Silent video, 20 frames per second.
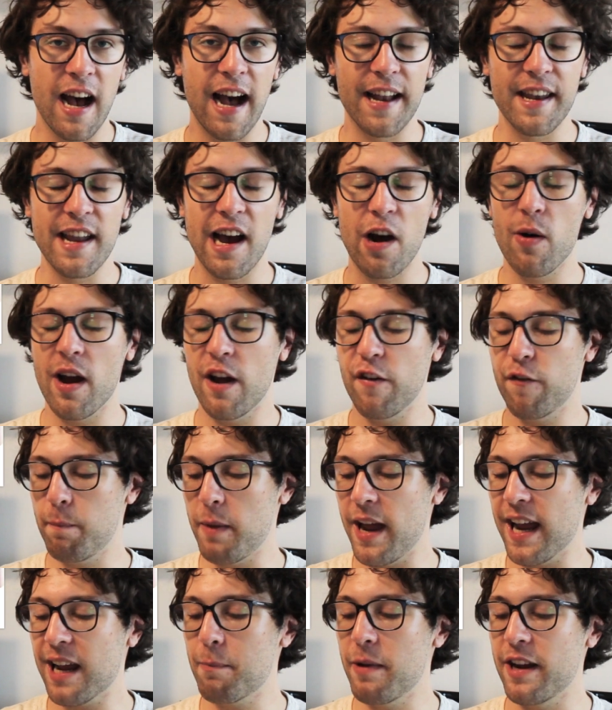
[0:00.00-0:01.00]
I now have
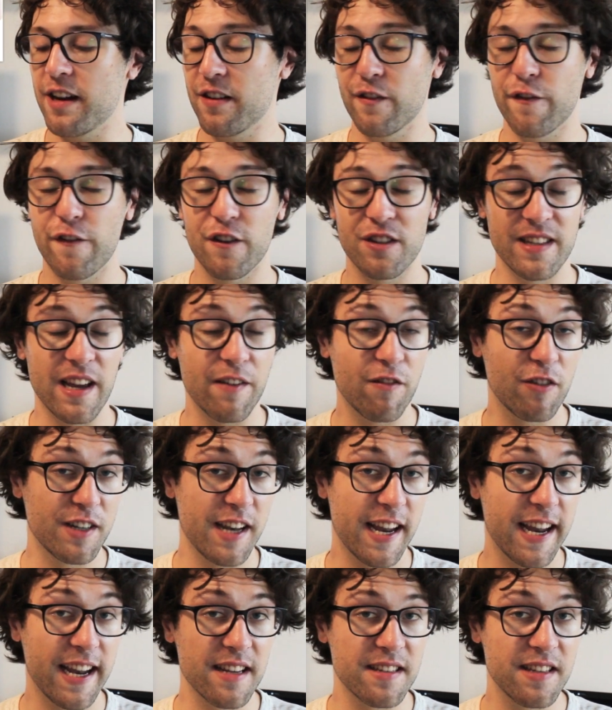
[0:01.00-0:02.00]
back pain for several
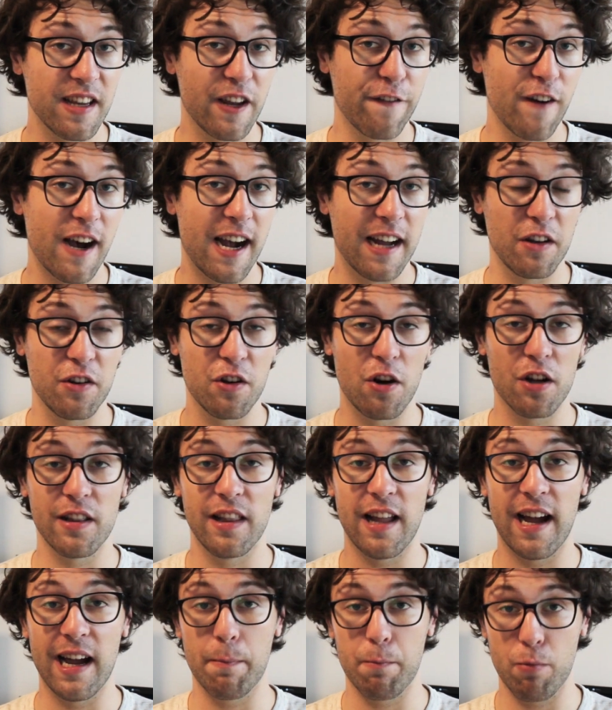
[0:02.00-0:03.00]
days if I do not
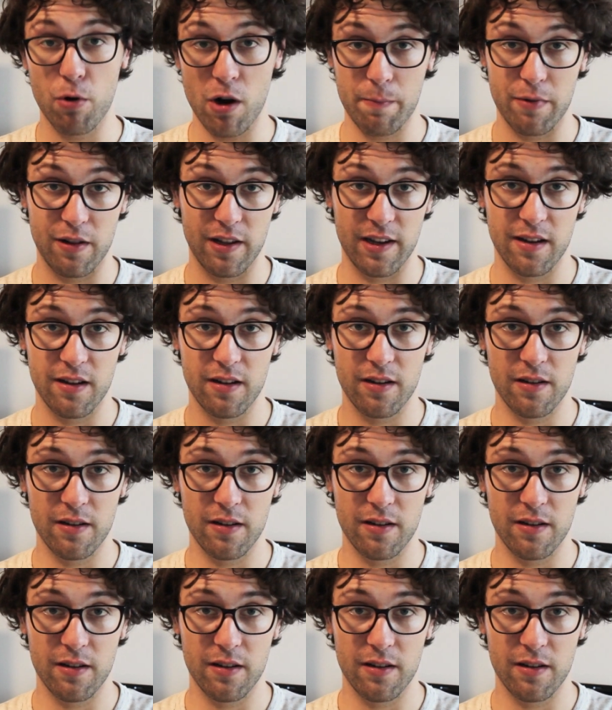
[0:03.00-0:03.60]
lie properly.